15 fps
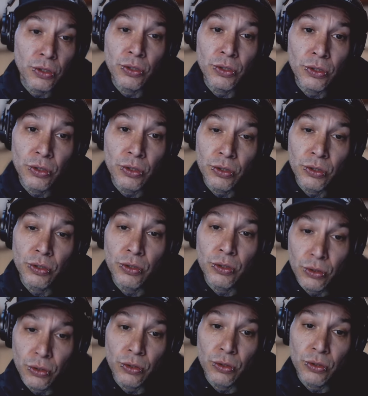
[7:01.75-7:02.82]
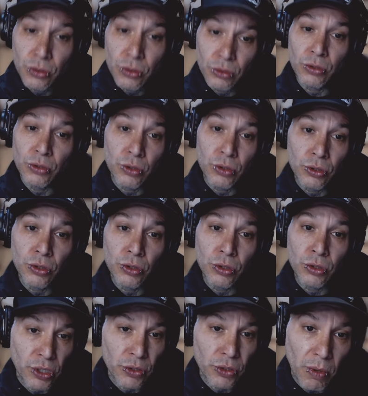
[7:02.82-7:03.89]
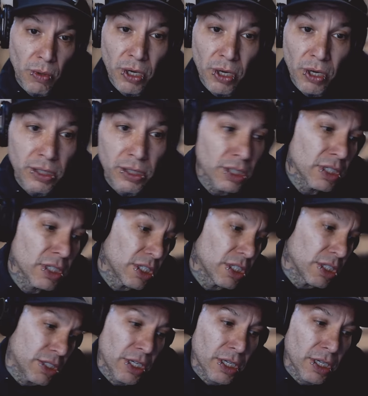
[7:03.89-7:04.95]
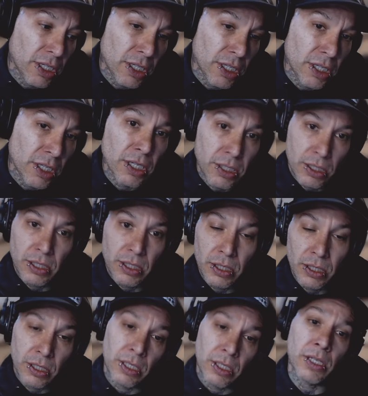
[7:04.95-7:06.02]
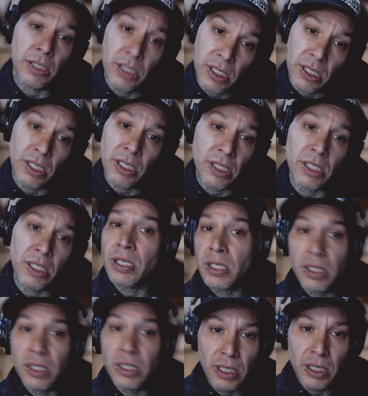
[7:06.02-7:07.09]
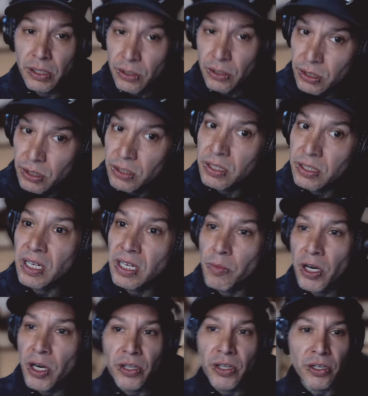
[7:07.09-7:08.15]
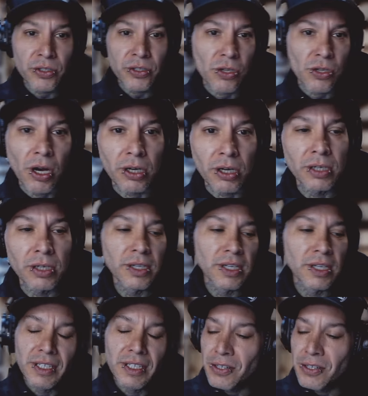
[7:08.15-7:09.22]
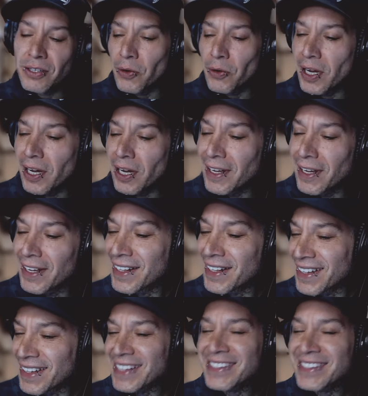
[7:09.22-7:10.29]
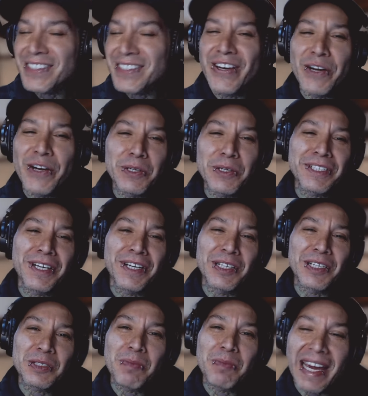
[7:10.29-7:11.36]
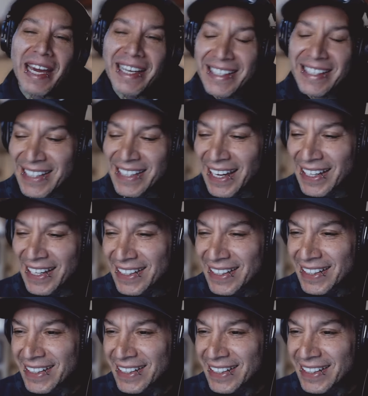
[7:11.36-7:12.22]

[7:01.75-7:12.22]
do, do, do, do, do, do, do, do, do. There's one part. Da, da, da, da, da, da, da, da, da, da, da, da, There's a second part. There's a song. So uh, that's the way I wrote songs back in the day.